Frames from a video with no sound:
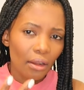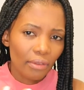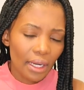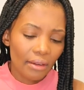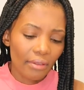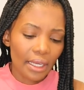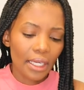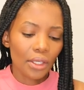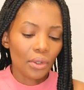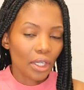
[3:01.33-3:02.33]
of a
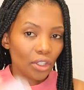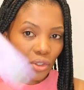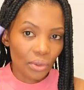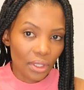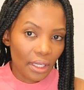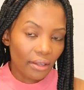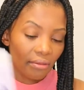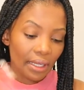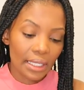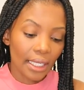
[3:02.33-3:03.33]
lavender you can choose the
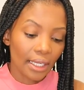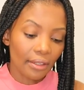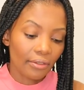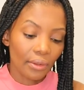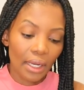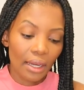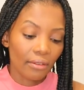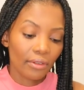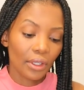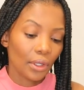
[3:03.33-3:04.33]
lavender if you
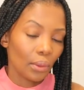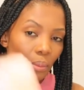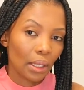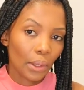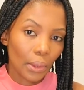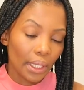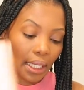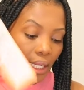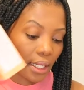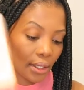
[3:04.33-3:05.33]
love you know
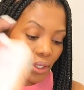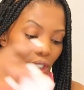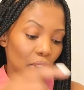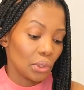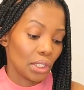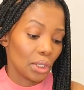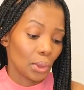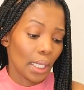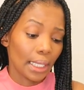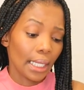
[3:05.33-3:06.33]
magnolia you can choose this
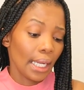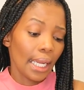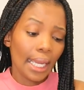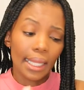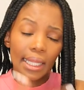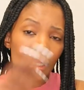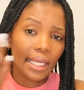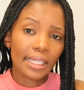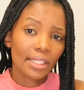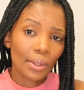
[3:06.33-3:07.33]
one and then there
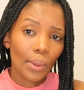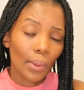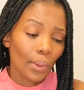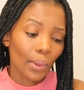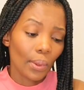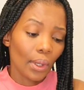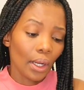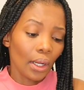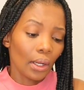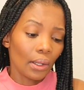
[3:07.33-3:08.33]
is cocoa
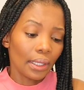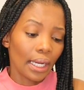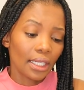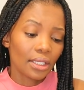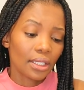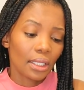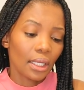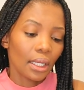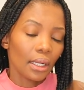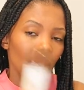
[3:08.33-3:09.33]
nut
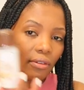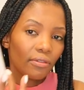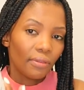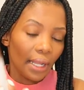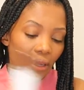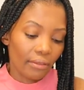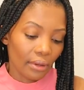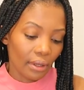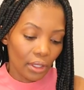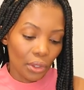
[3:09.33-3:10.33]

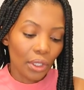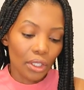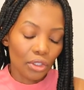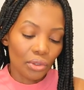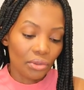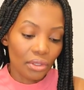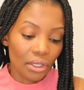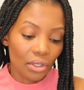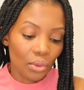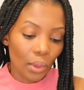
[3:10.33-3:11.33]
flavor you can choose
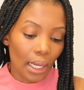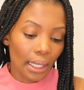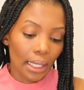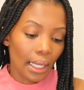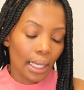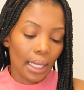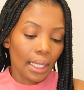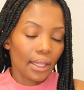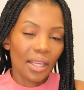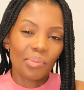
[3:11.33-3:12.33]
this one
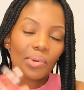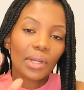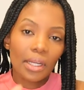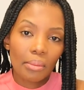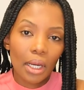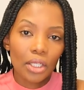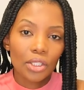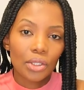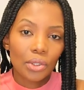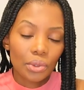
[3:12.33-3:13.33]
they pretty
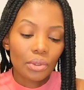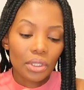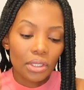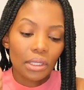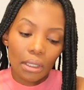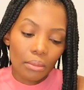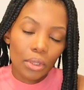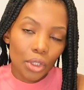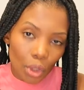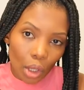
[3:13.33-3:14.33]
much do the same
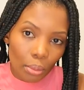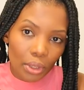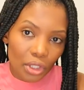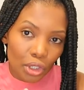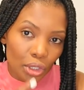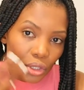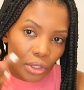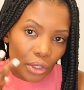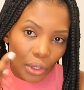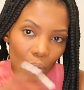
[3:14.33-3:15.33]
job it's
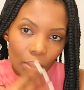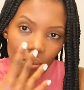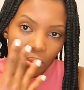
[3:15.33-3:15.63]
just you know